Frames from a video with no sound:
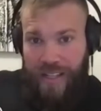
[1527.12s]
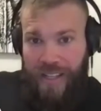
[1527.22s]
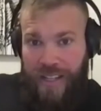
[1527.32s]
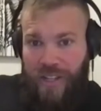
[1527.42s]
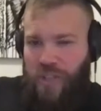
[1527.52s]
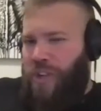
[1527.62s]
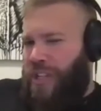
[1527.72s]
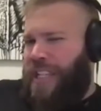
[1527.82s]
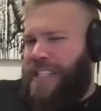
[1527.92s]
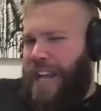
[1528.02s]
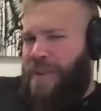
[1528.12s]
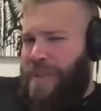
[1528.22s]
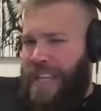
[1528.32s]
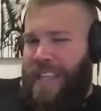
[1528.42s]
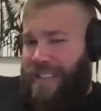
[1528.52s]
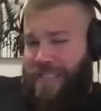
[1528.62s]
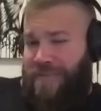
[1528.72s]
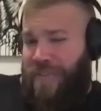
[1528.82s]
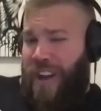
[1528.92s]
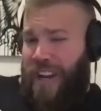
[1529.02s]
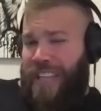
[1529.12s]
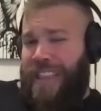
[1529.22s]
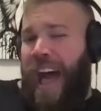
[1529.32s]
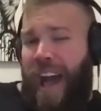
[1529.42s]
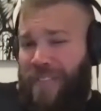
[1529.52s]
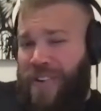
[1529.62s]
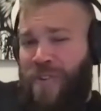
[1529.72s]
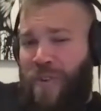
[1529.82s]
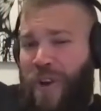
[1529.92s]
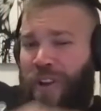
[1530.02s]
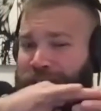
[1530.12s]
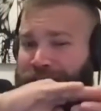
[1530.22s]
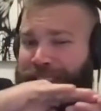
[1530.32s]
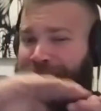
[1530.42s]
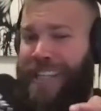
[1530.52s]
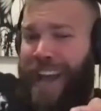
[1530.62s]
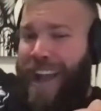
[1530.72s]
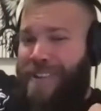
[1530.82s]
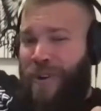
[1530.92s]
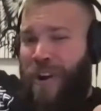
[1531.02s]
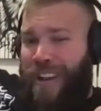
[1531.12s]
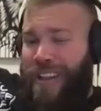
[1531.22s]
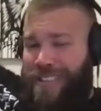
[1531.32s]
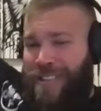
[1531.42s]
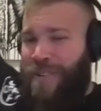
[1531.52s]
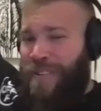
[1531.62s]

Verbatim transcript: So you're going to tell me that the fucking lavender oil just skyrockets to